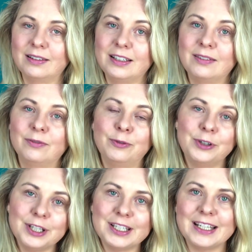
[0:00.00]
the
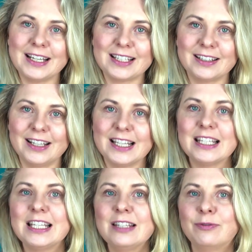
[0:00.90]
first tax
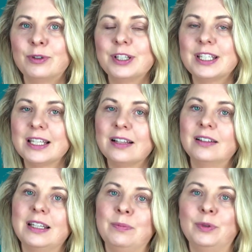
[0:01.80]
class is for
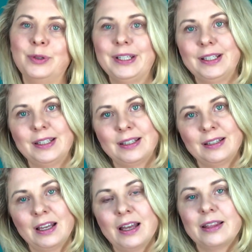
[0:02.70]
single employees,
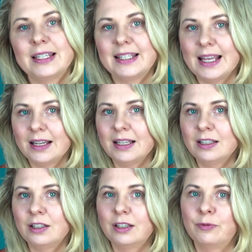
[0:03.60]
the
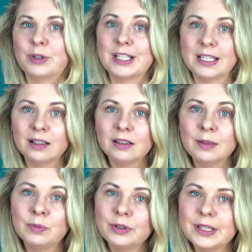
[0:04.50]
second for single
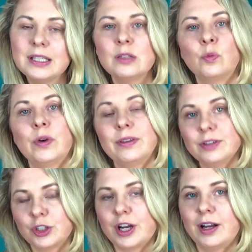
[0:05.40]
employees with
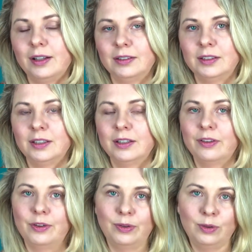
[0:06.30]
a child,
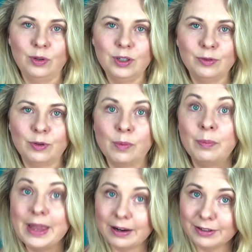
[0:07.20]
the third for
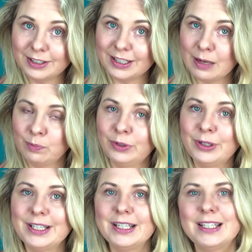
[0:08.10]
married
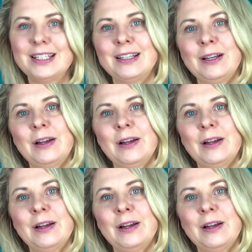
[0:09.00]
employees